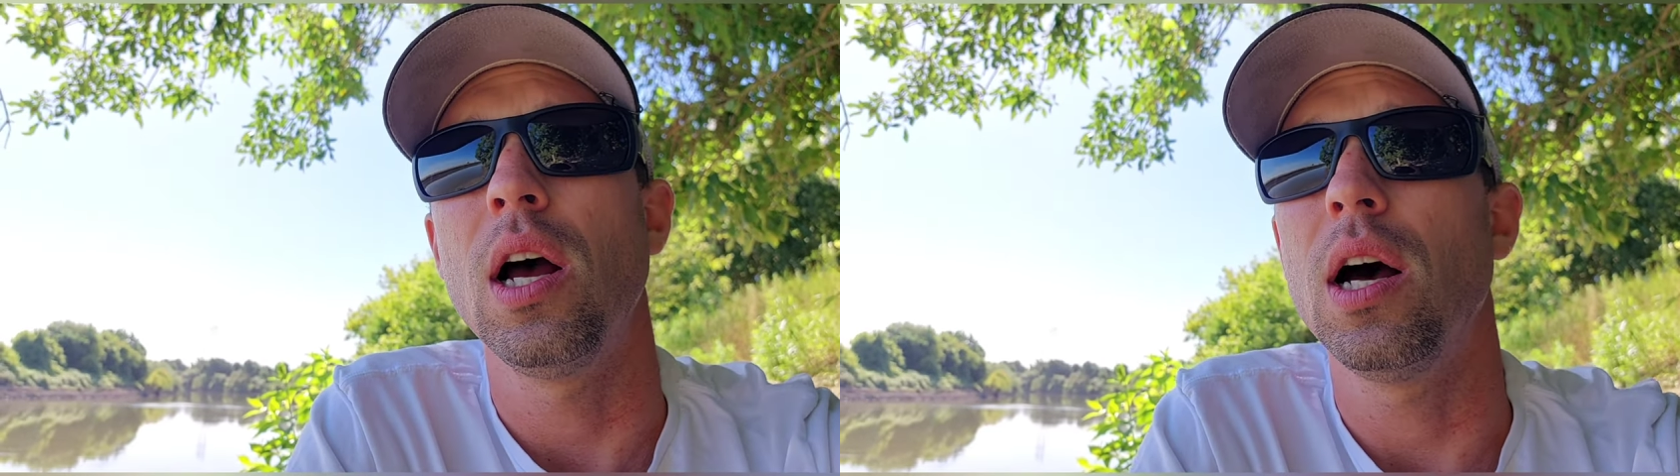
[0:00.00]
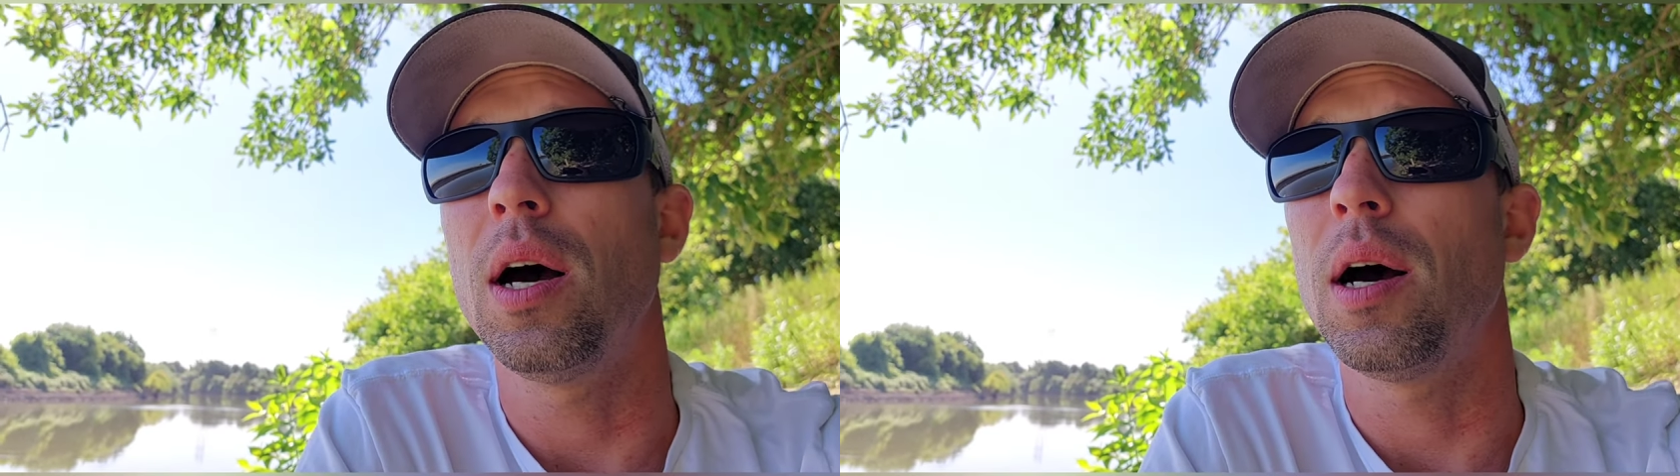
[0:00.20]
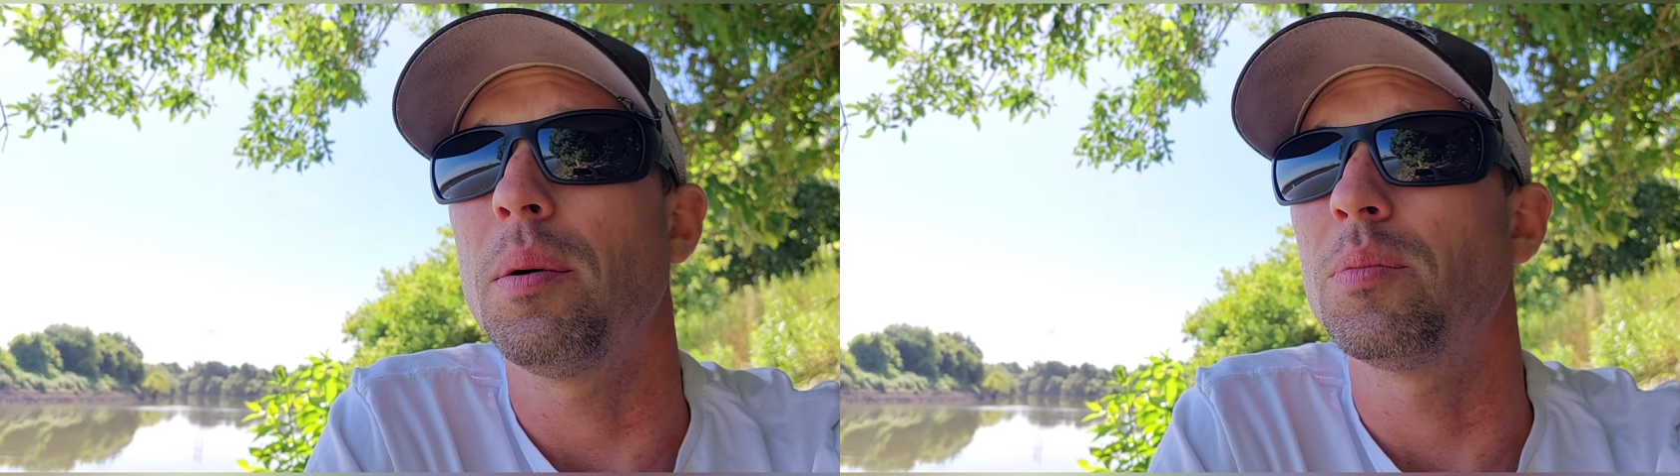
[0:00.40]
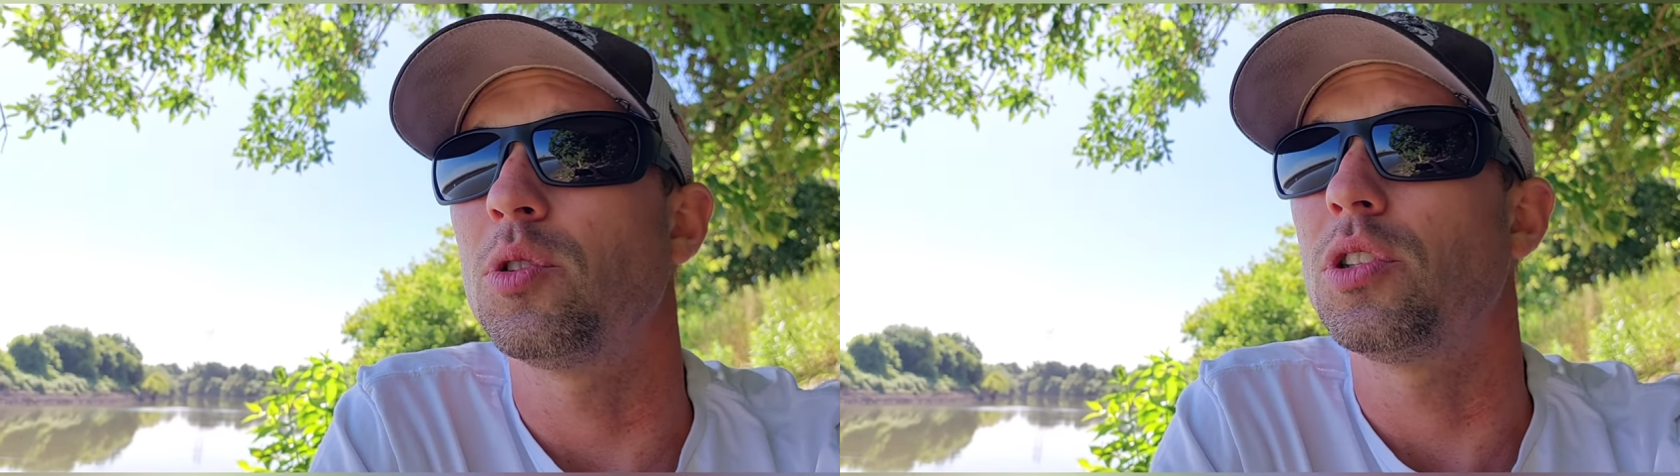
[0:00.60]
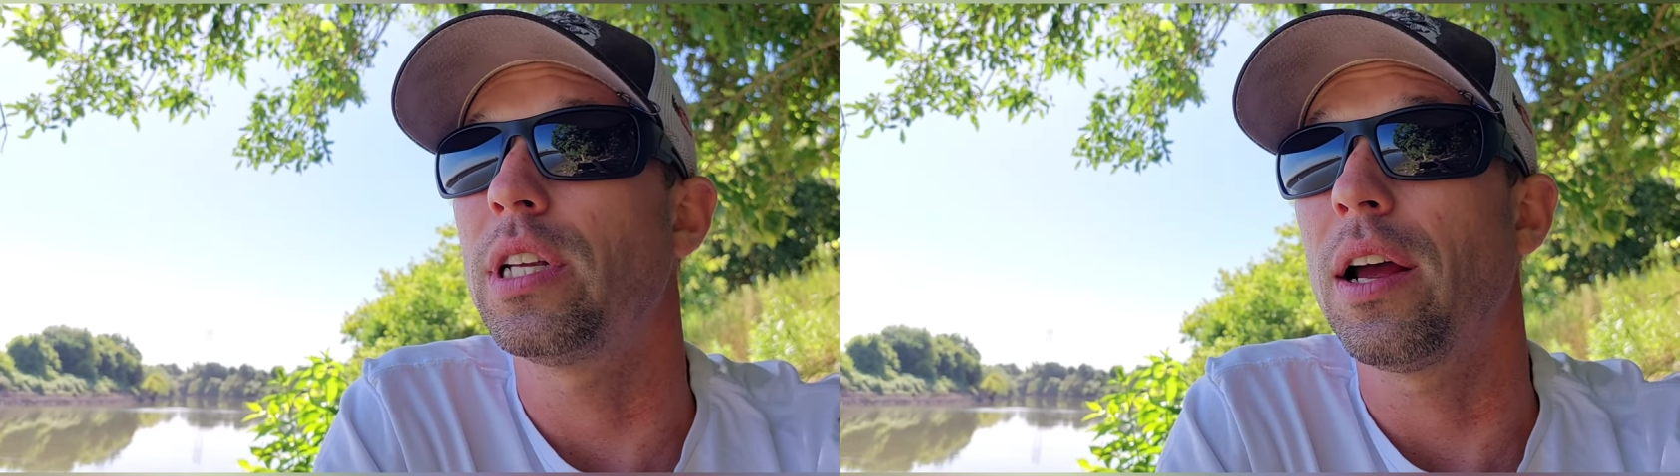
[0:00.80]
um,
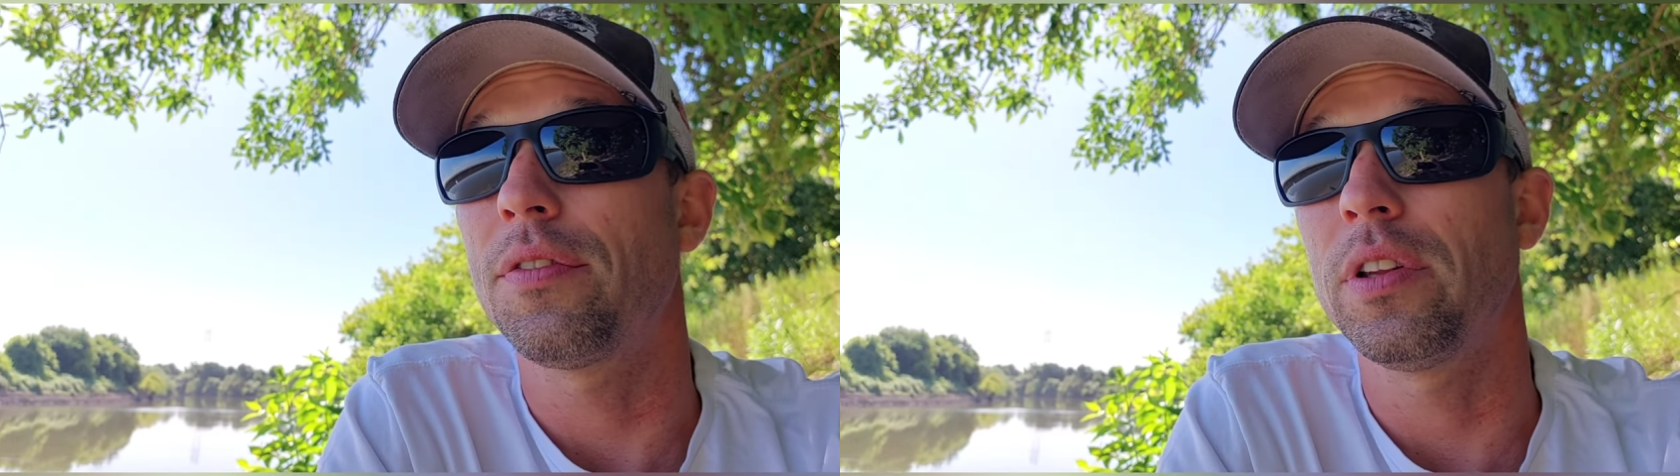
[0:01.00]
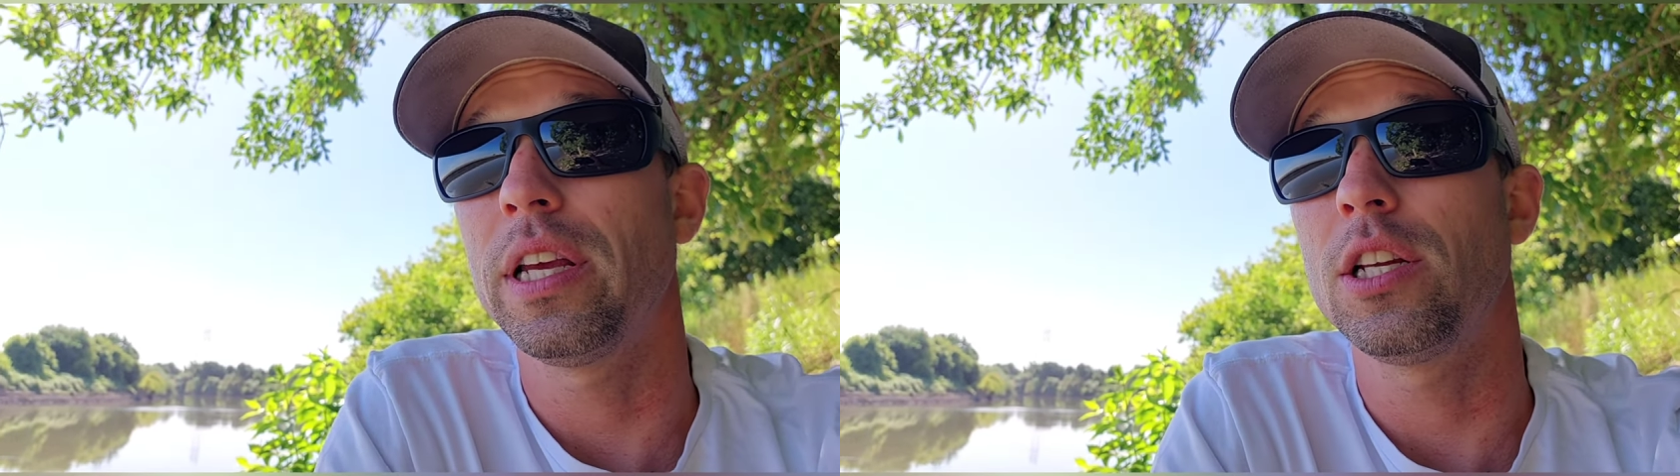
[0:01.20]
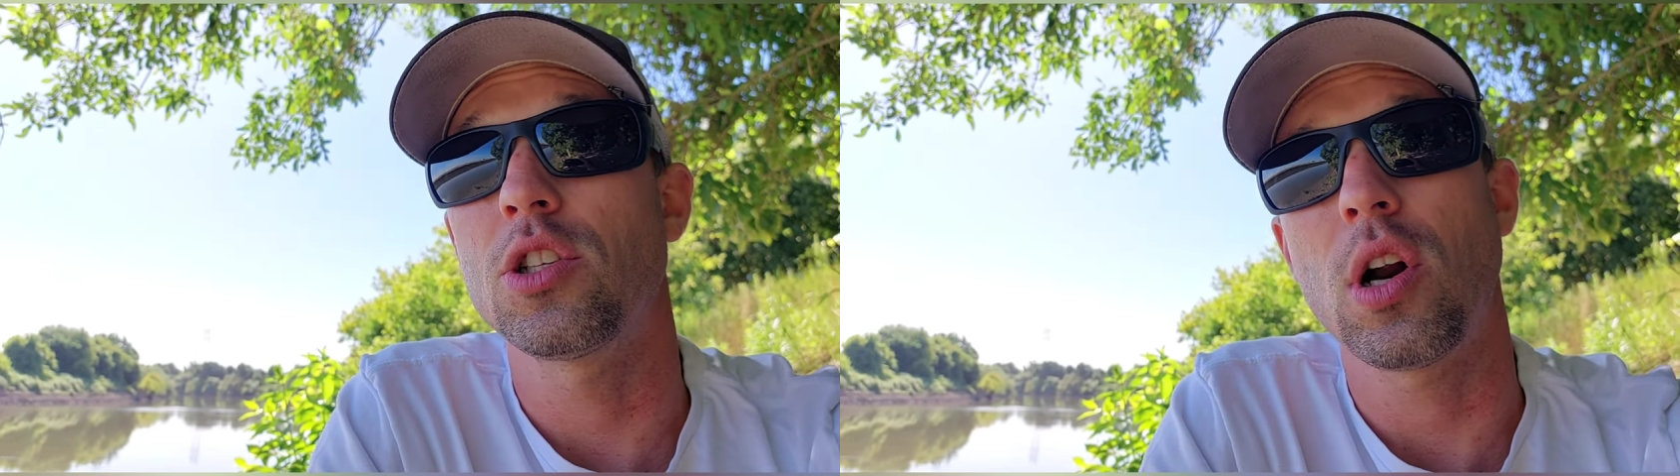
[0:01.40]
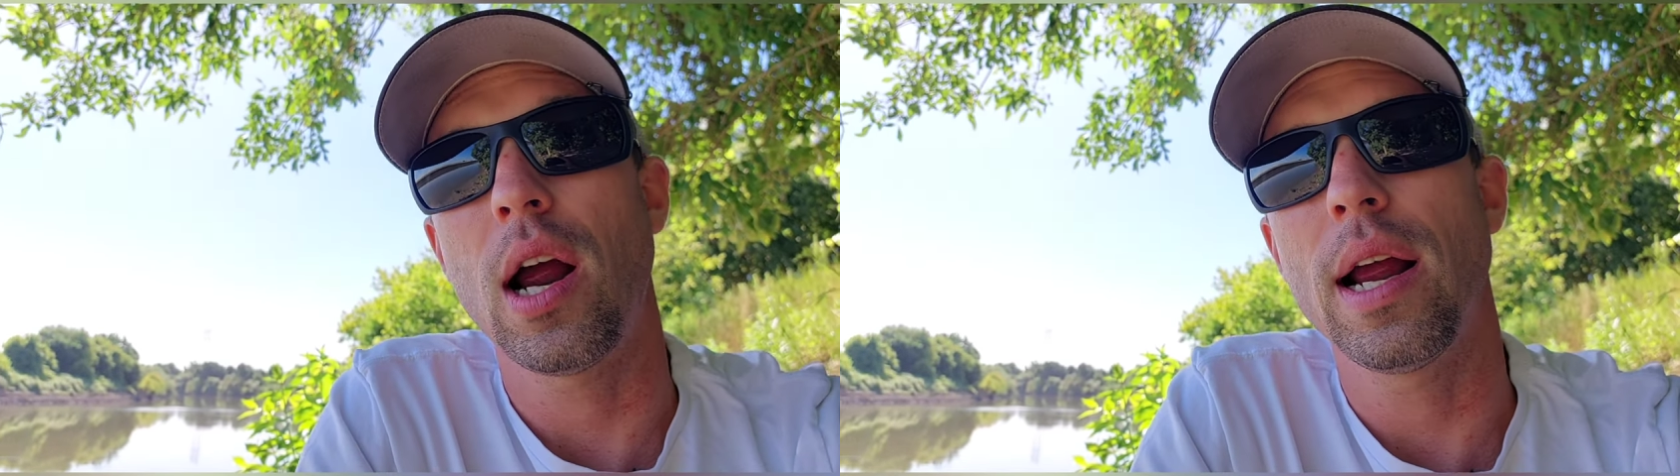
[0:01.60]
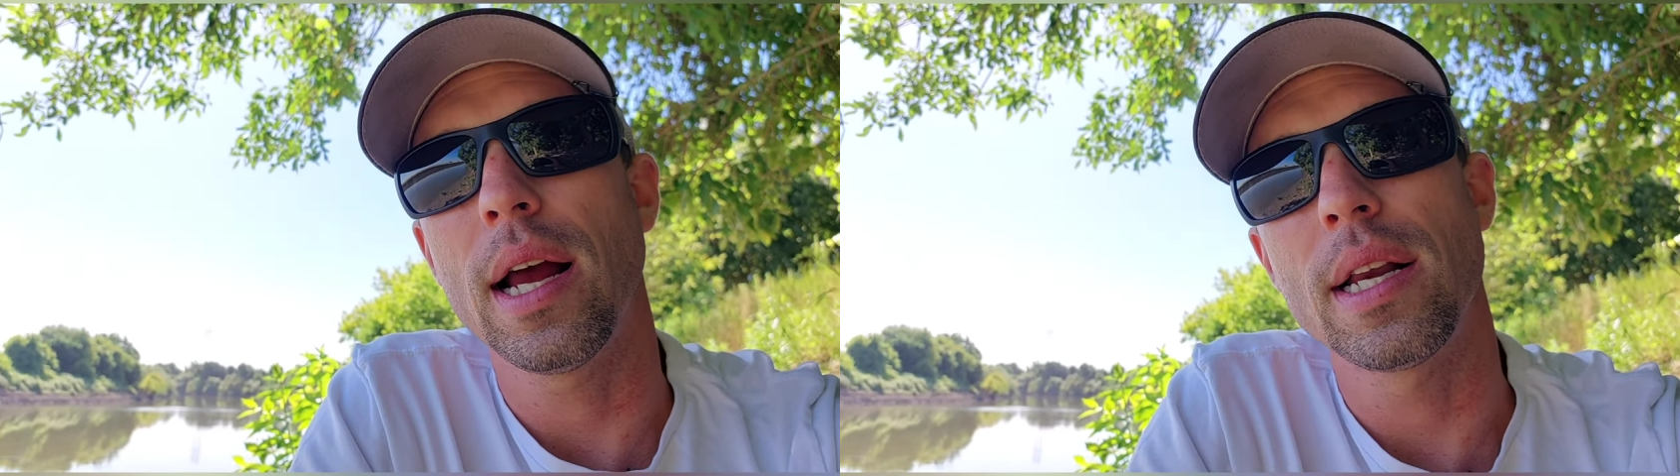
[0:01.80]
definitely
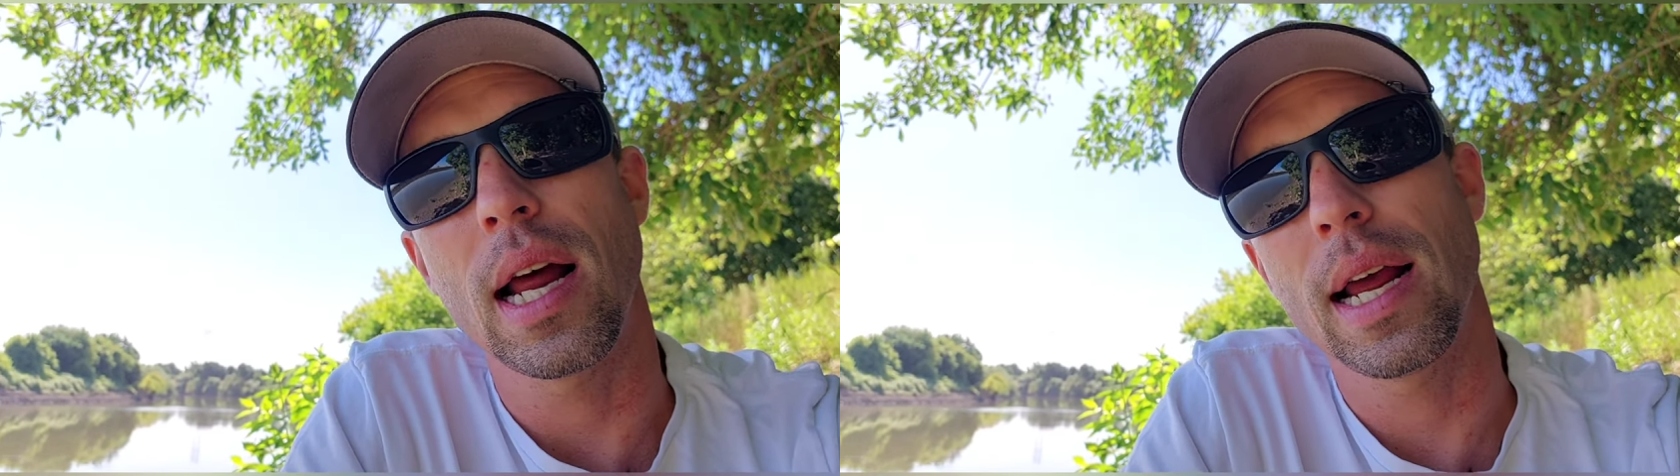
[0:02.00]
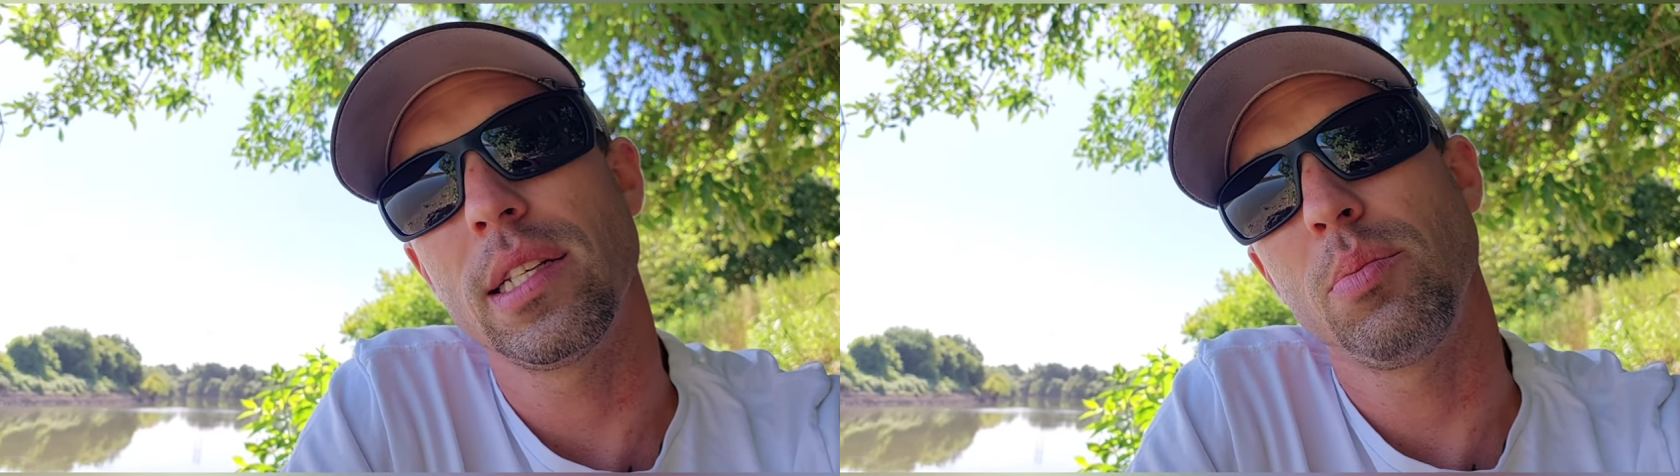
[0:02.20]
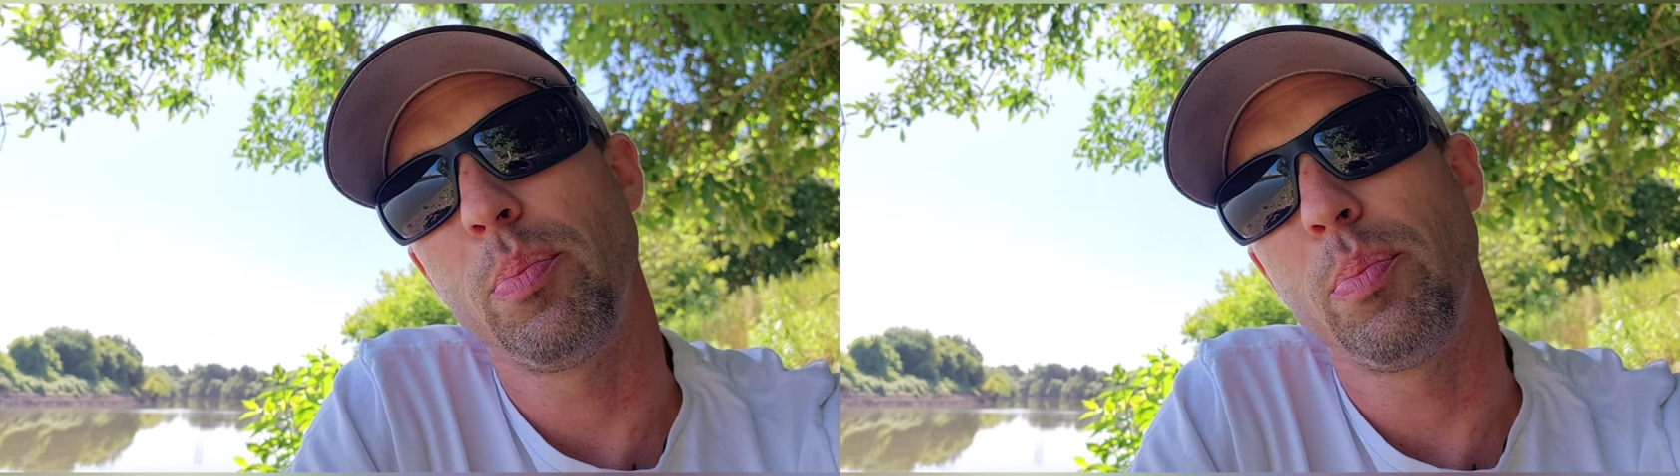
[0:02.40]
try a nice